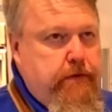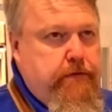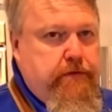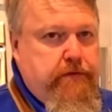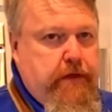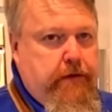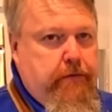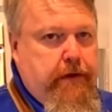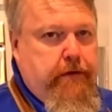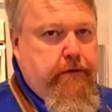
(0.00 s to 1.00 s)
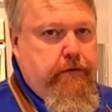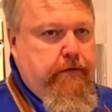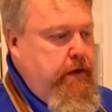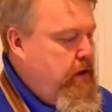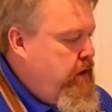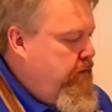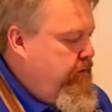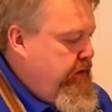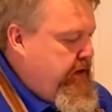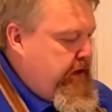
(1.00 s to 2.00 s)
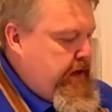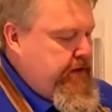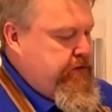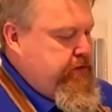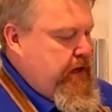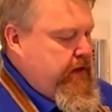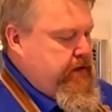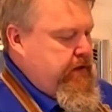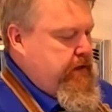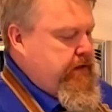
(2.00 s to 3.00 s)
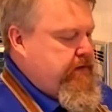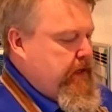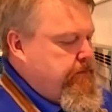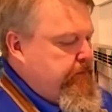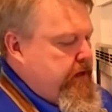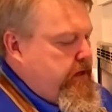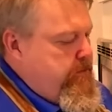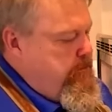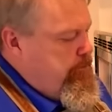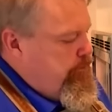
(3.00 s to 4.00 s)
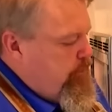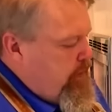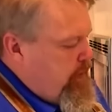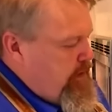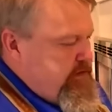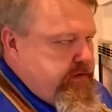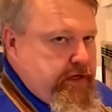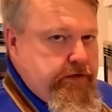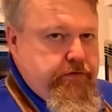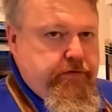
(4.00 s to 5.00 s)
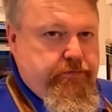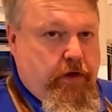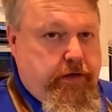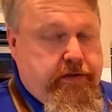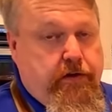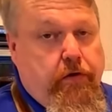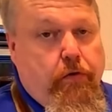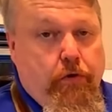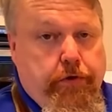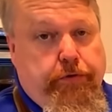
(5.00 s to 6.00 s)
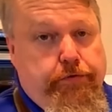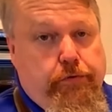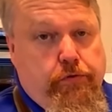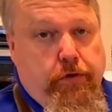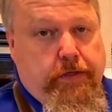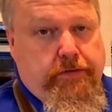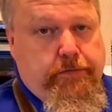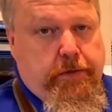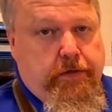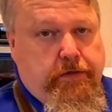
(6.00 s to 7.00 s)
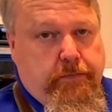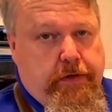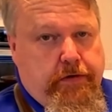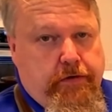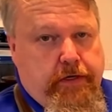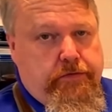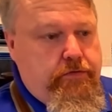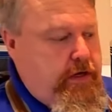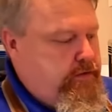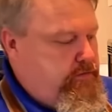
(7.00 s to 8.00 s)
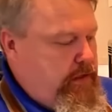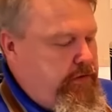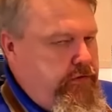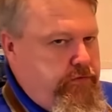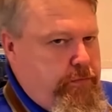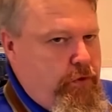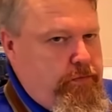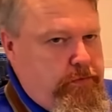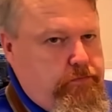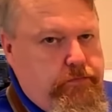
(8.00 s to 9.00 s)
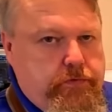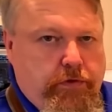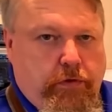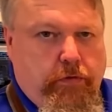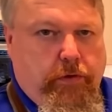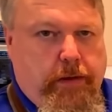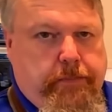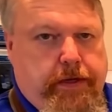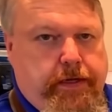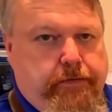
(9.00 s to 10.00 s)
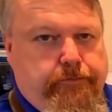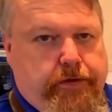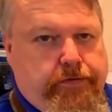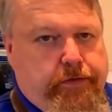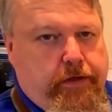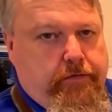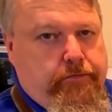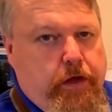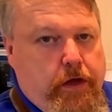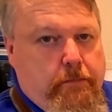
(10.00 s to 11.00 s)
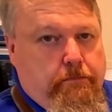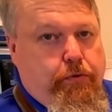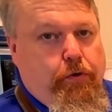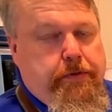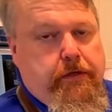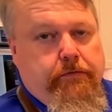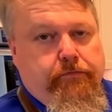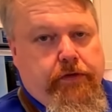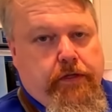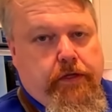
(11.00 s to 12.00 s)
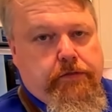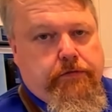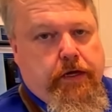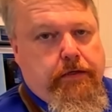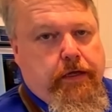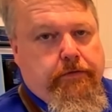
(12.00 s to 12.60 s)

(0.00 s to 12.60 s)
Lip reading: It's just like regular vanilla extract, except that instead of using vodka or a neutral grain spirit to make your extract, I use bourbon. So I made a 1/5 of bourbon vanilla extract.